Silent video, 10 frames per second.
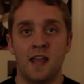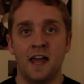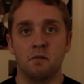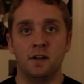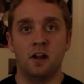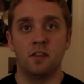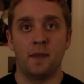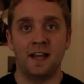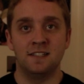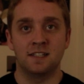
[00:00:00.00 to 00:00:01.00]
Now that we know
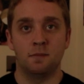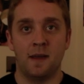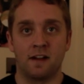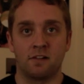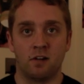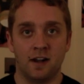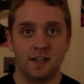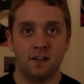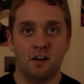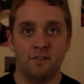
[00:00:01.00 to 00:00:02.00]
the basics about
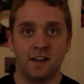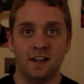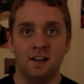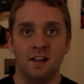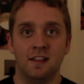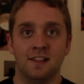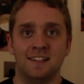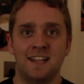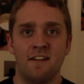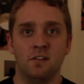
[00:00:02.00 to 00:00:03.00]
grinding coffee,
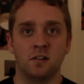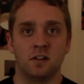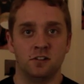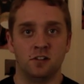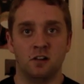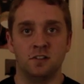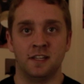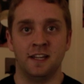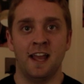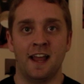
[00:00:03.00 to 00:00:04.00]
let's have a look at
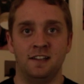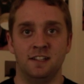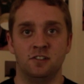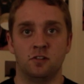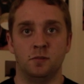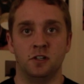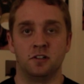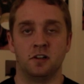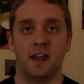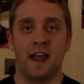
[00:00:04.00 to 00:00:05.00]
dosing and
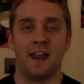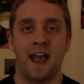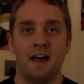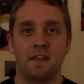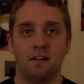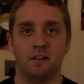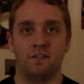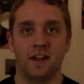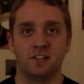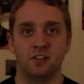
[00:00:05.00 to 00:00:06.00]
distribution and how
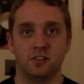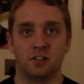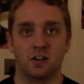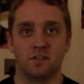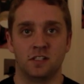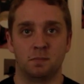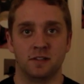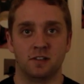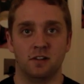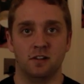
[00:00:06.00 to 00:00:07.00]
they'll affect your shot of
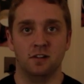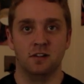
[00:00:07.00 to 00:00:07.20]
espresso.